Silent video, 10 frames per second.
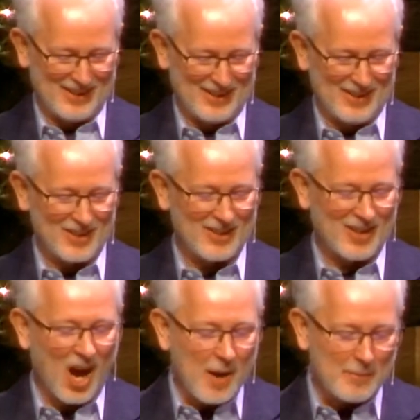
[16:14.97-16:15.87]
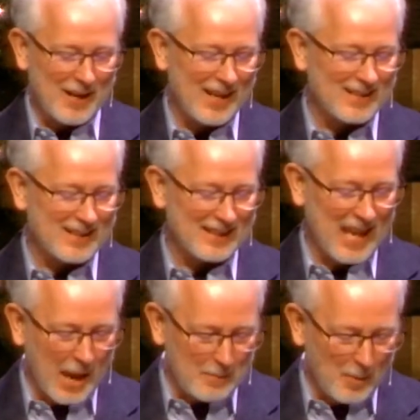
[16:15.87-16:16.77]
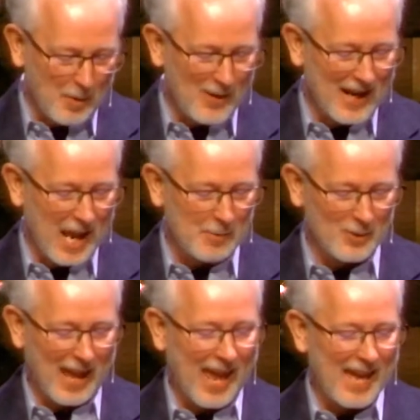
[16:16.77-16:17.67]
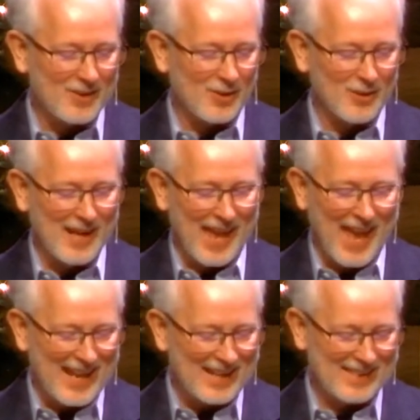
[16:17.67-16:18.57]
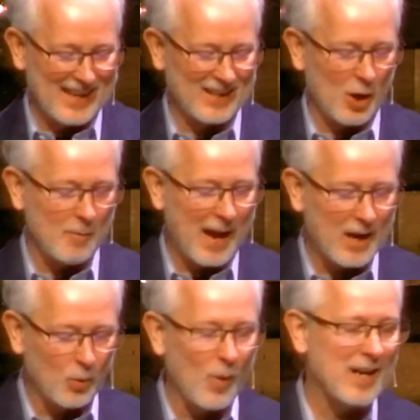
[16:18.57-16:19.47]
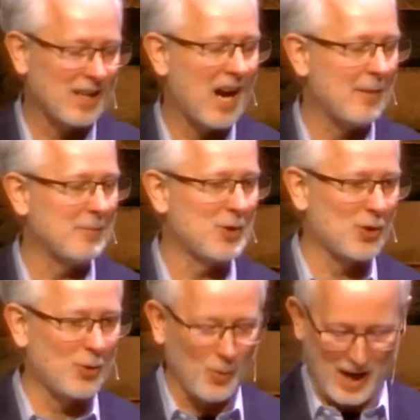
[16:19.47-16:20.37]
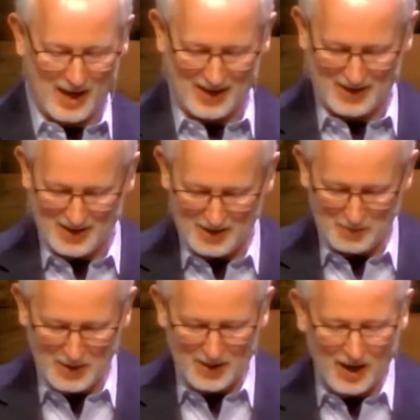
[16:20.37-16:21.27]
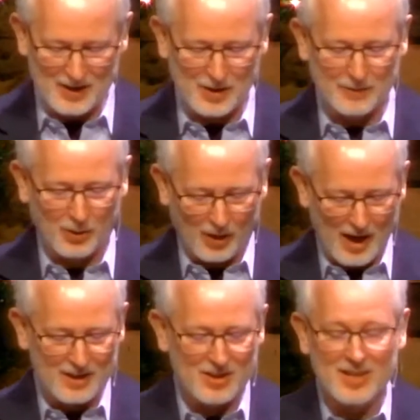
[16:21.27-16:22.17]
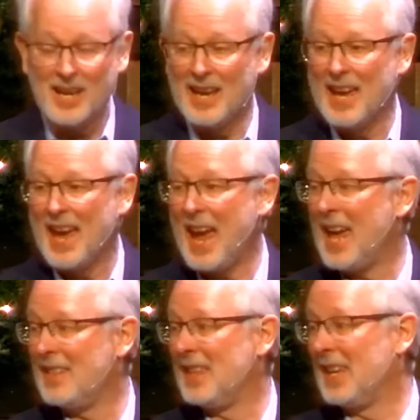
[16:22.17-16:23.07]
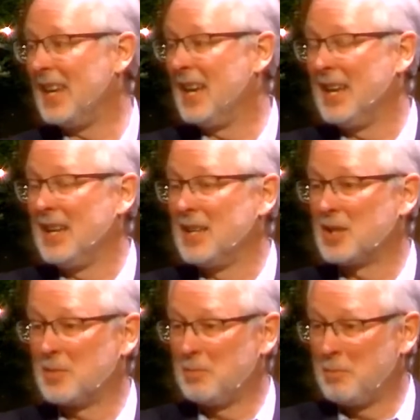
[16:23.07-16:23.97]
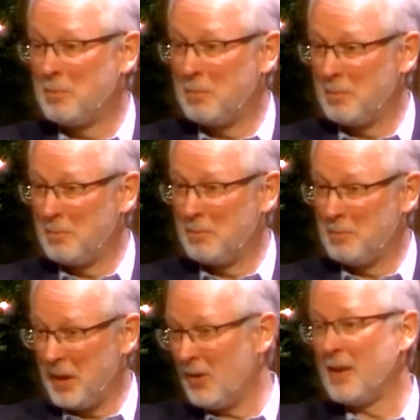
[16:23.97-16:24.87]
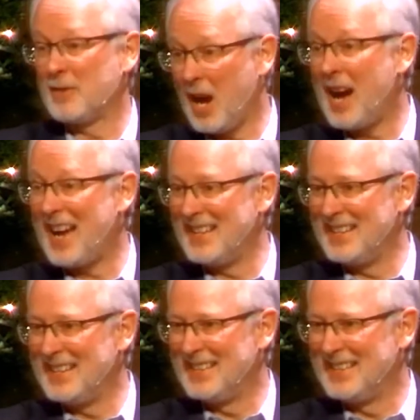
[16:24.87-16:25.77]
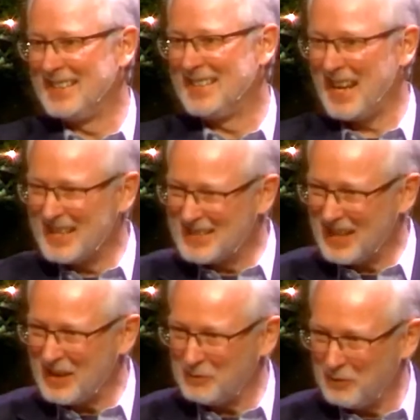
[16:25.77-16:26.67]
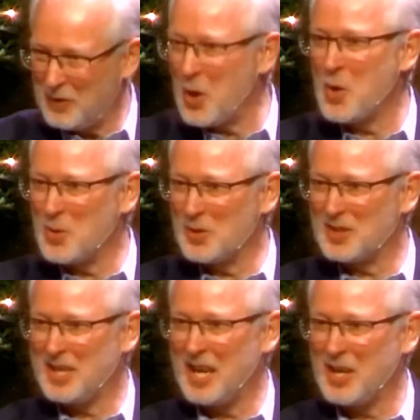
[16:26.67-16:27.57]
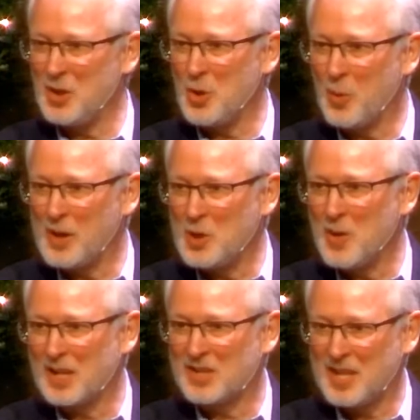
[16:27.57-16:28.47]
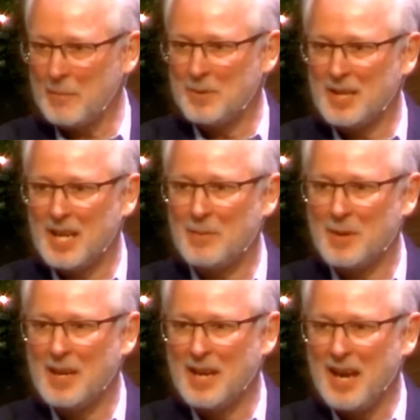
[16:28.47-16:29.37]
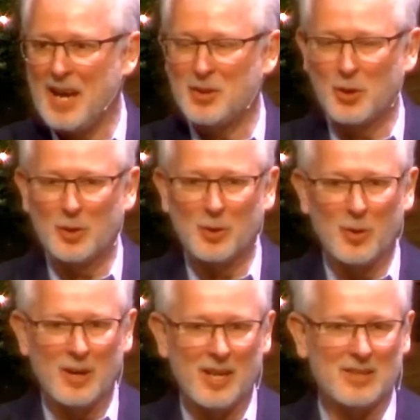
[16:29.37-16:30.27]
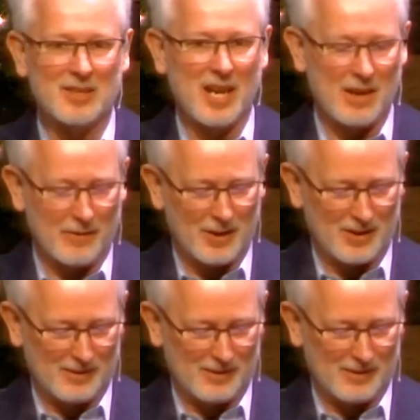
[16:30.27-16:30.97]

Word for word: You're competent, capable, and able to handle anything no matter what comes your way because of Christ and the Spirit of God that is infused in you when you accepted Him as your Lord and Savior.